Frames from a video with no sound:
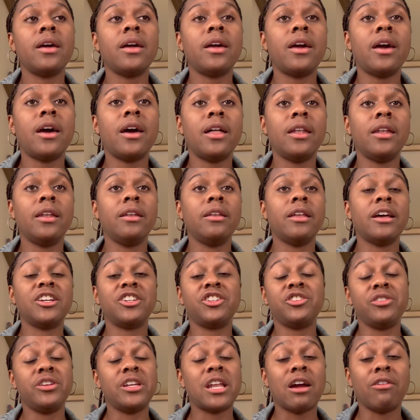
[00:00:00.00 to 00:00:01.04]

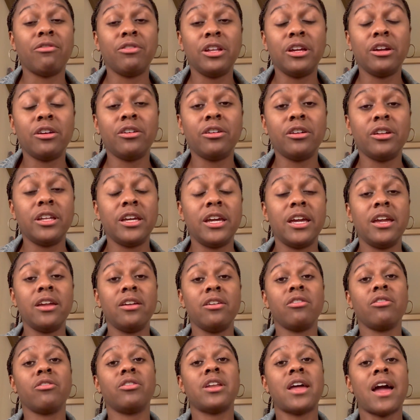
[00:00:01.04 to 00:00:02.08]
unless you get out really early,
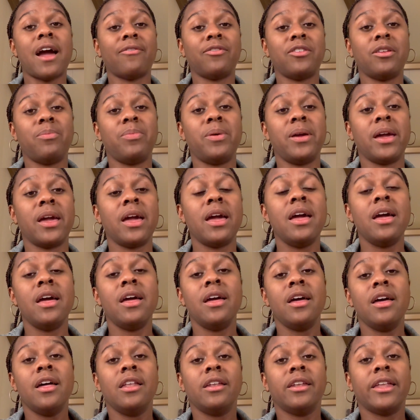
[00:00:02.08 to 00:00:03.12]
you're going to have to pick
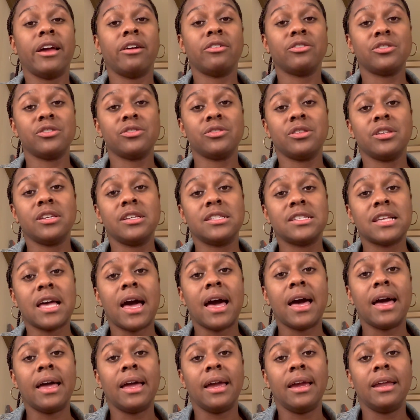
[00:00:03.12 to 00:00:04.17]
loungers on the
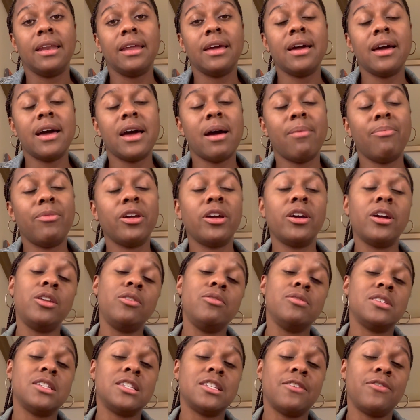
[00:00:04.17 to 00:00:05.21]
side. The good
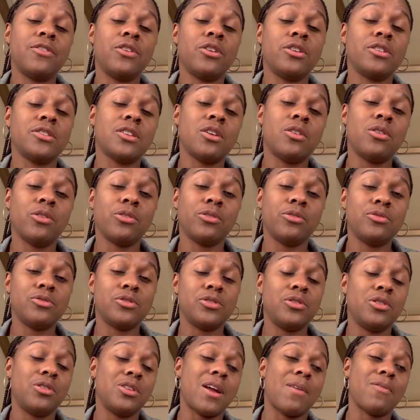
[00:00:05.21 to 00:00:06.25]
news is if you're a solo cruiser,
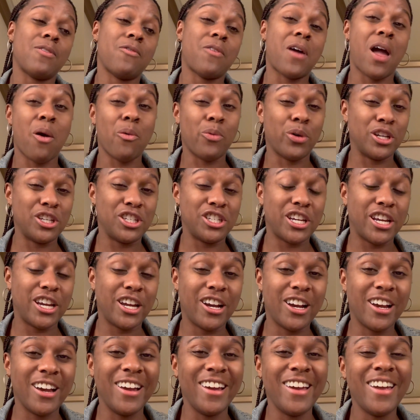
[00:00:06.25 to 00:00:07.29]
you only have to find 1
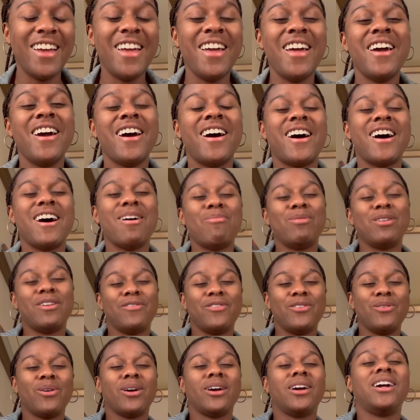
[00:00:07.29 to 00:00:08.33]
chair. But if
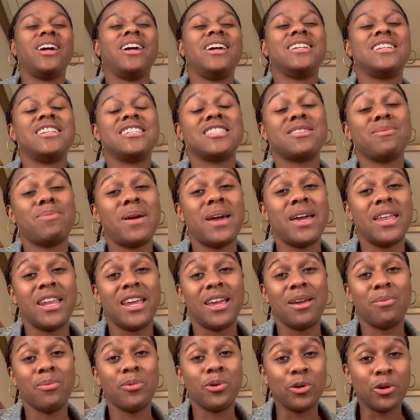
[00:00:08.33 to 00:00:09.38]
you are
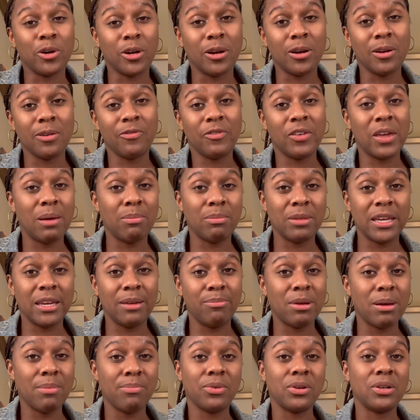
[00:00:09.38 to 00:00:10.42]
anticipating more family
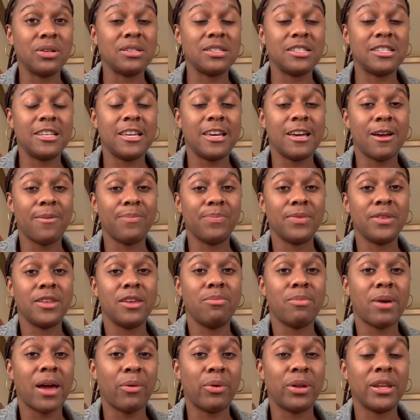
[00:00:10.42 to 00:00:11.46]
members,
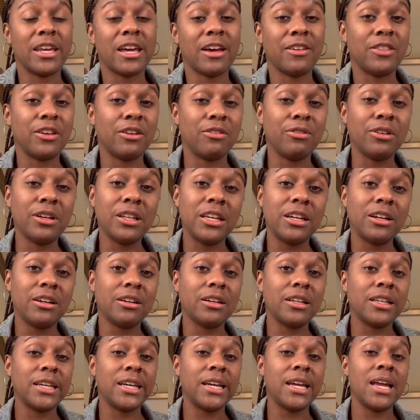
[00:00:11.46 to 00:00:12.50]
you might want to get out there really
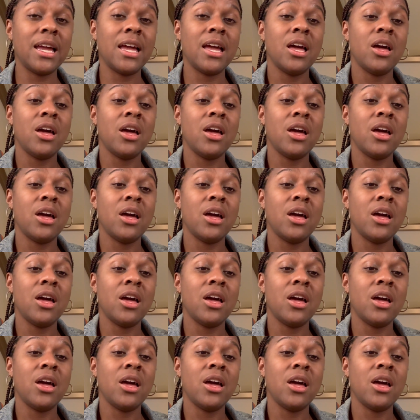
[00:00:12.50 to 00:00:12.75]
early,